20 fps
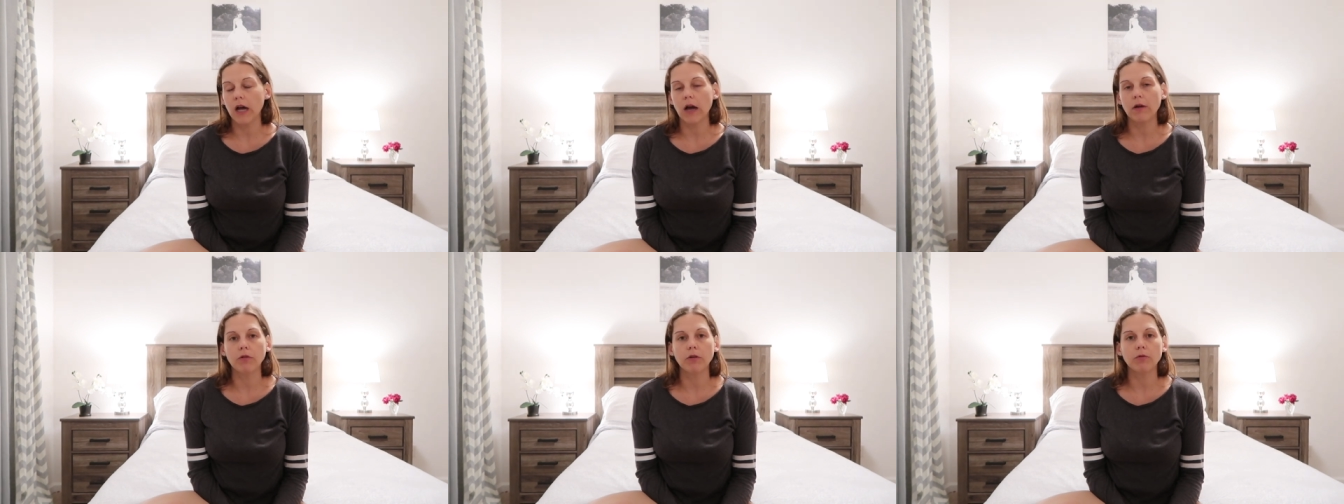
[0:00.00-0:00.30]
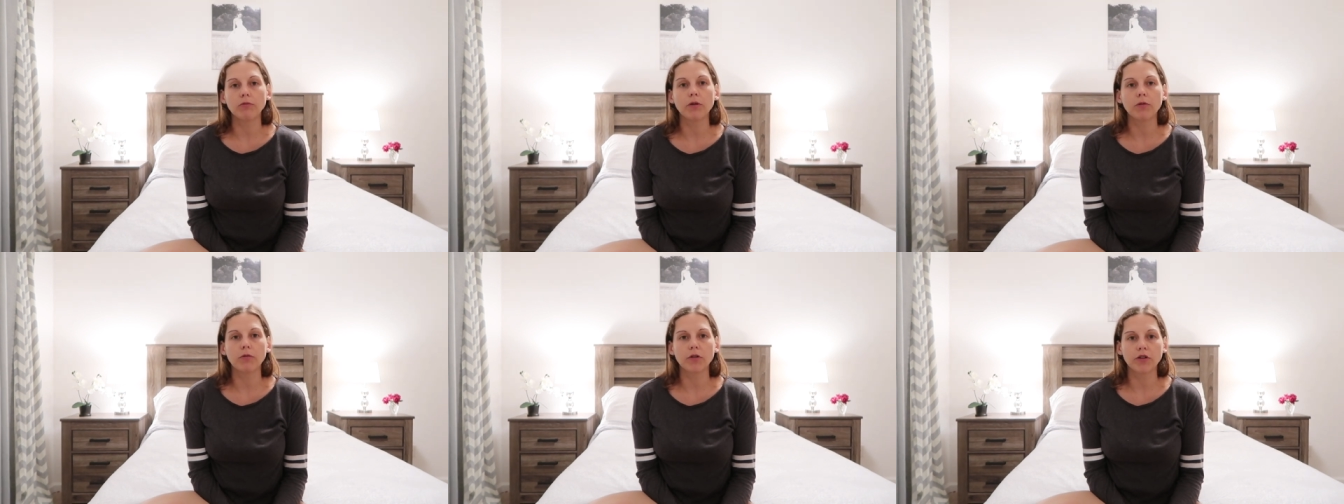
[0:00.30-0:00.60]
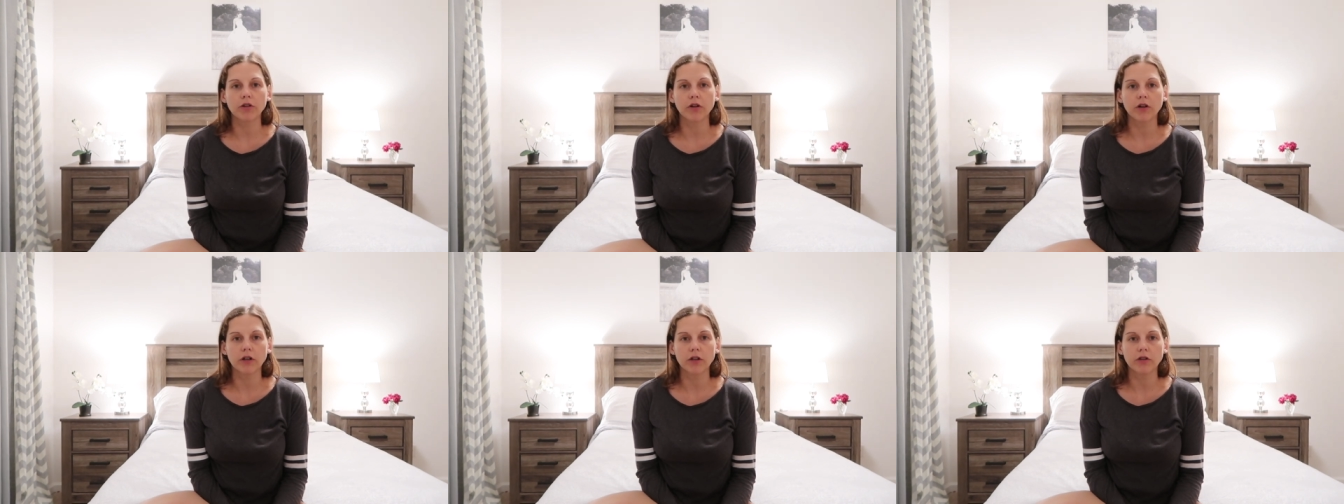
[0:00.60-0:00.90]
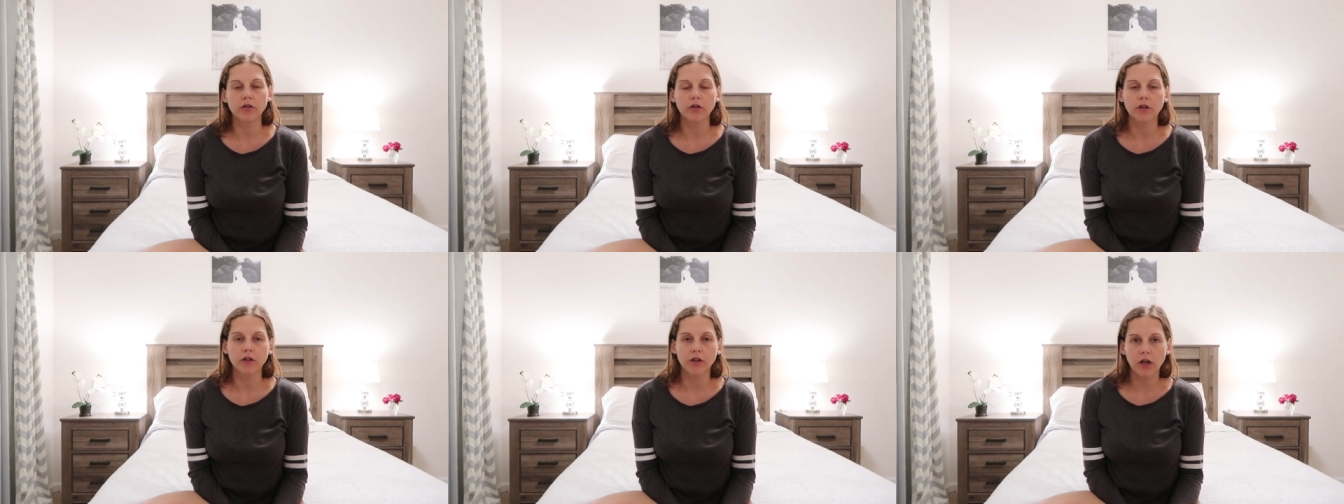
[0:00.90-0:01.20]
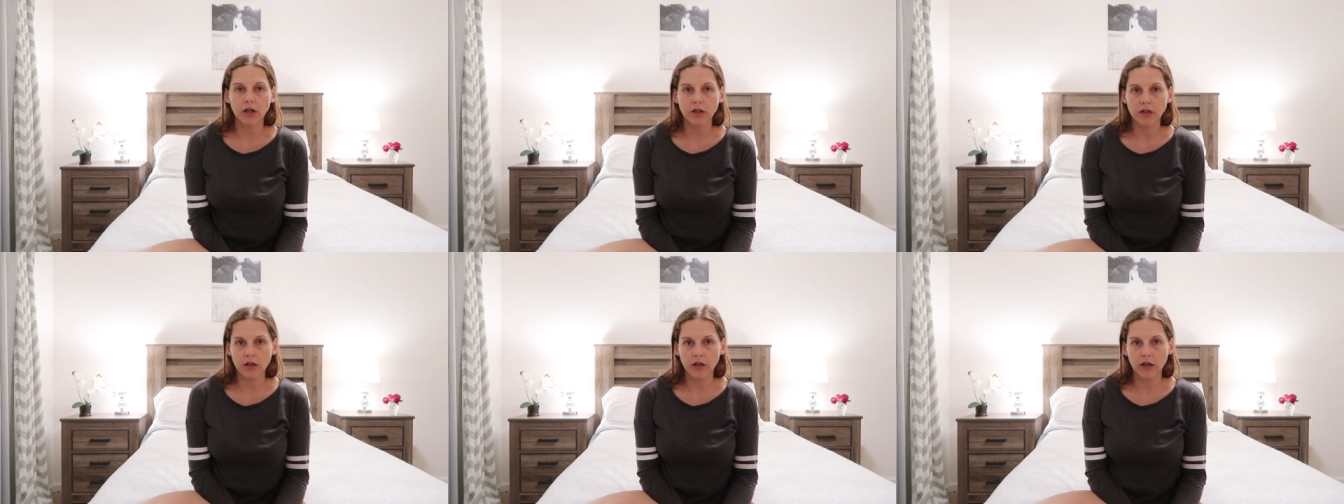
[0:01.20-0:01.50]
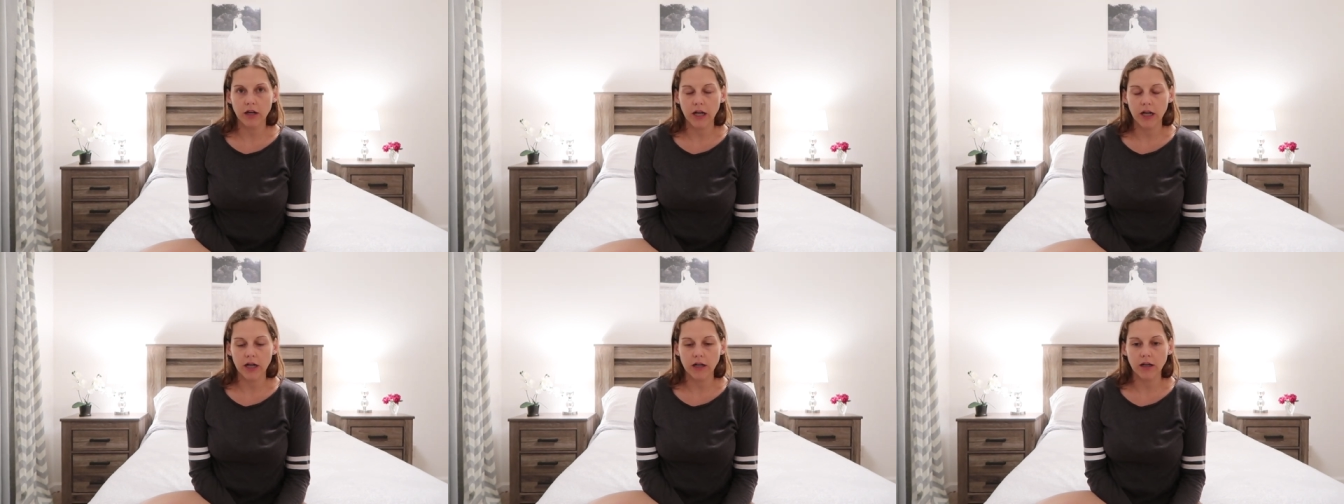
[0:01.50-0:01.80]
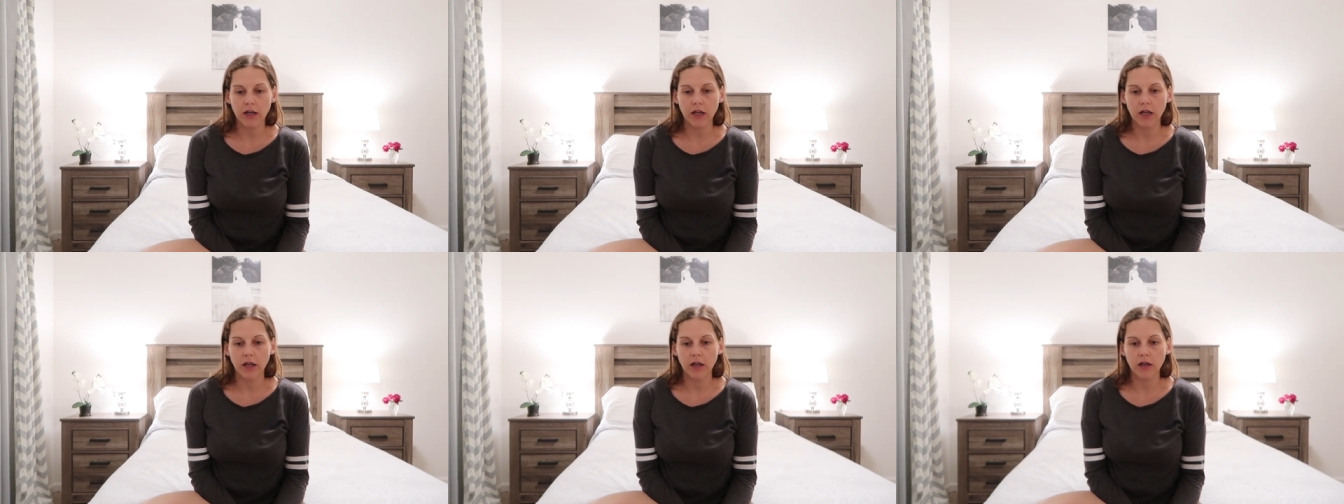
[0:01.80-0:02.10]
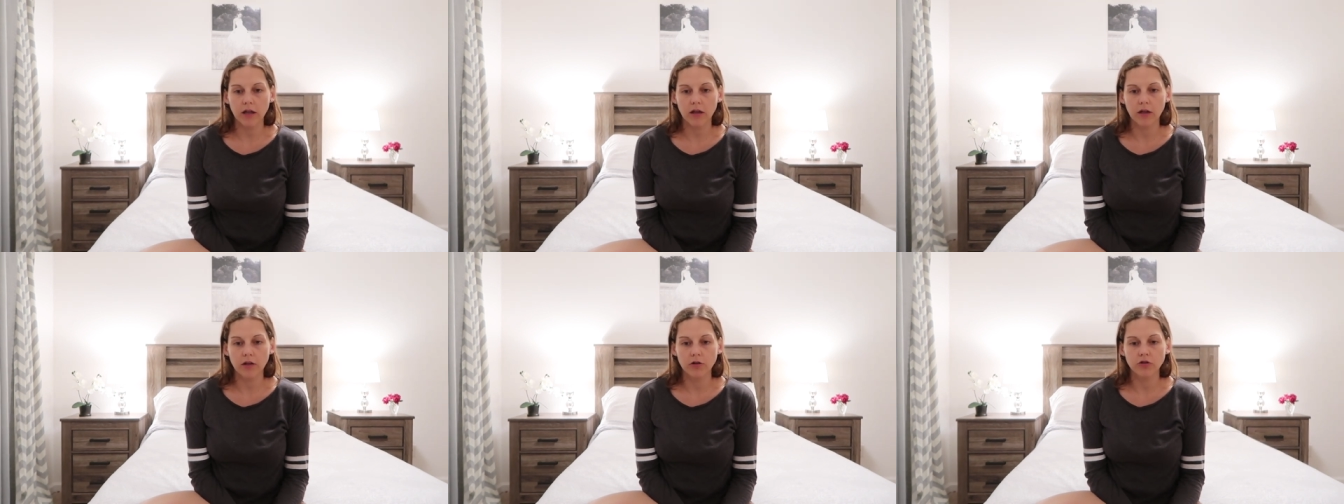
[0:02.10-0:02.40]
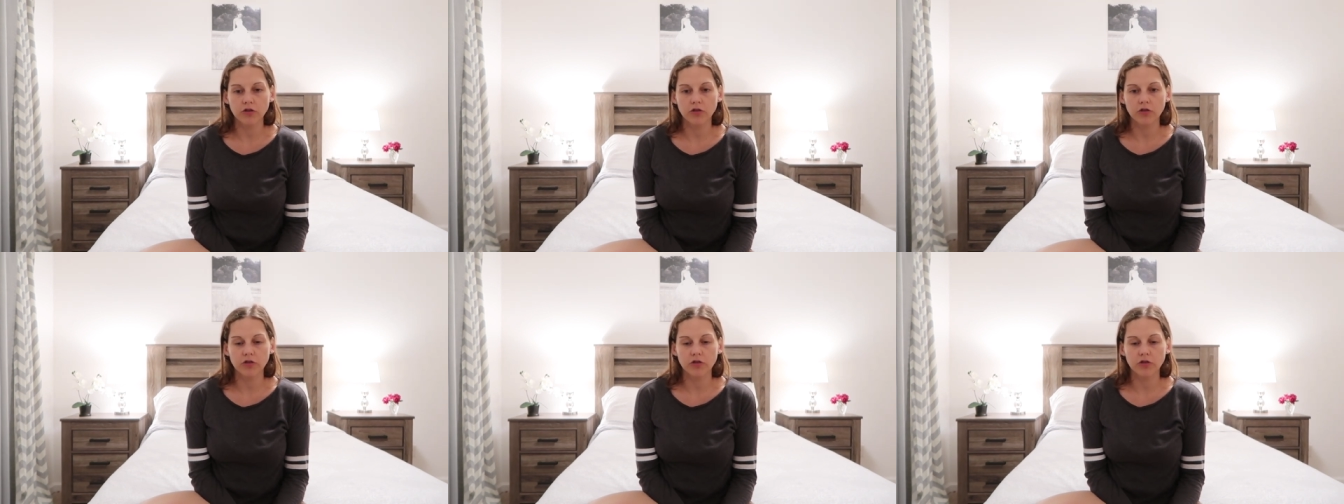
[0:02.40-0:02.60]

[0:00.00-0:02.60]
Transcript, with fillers: I, we were talking to a doctor and a